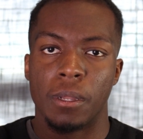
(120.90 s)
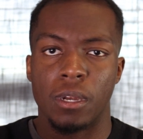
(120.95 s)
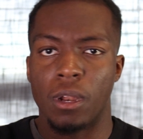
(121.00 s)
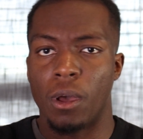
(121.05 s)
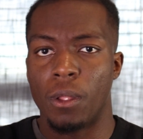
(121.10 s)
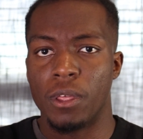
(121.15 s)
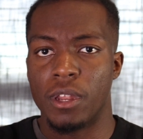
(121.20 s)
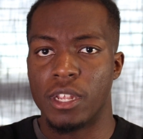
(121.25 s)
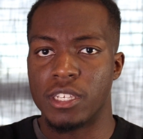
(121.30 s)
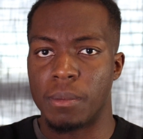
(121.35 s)

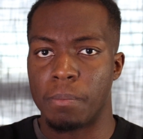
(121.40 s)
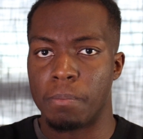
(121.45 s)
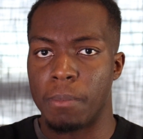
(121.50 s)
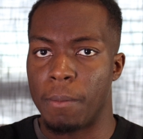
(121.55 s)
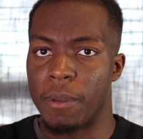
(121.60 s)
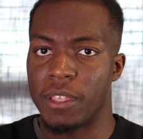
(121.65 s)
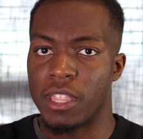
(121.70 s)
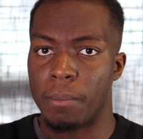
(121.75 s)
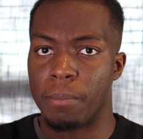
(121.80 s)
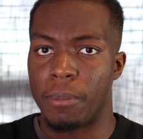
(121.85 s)
Not only does it
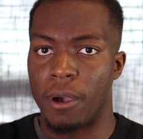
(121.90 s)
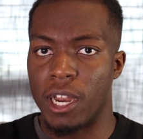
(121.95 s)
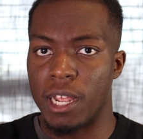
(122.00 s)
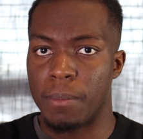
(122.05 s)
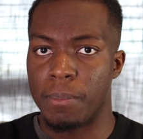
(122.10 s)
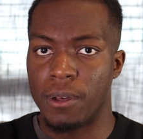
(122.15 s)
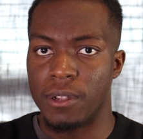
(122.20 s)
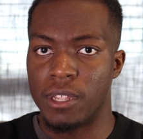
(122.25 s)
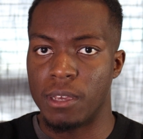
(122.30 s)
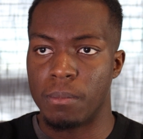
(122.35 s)
mimic the
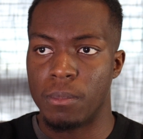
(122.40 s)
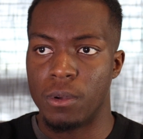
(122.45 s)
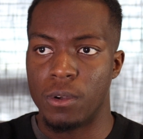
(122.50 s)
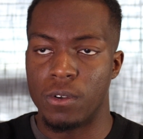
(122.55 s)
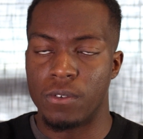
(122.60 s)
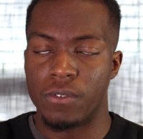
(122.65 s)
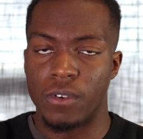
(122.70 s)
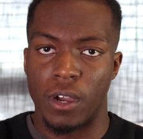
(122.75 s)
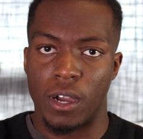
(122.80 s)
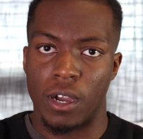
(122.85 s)
bodybuilding
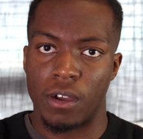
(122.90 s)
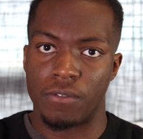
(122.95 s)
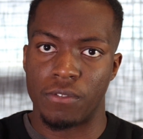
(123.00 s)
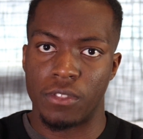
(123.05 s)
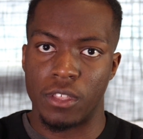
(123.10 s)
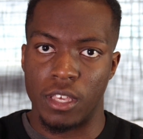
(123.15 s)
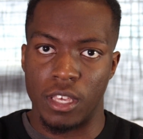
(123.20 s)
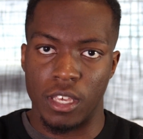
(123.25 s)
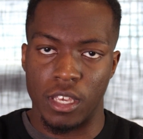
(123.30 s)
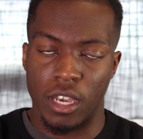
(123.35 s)
move of
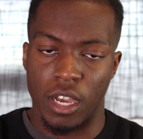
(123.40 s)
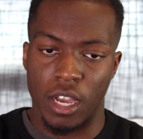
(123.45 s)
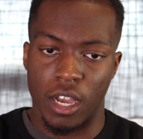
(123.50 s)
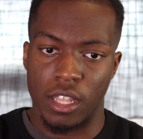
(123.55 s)
the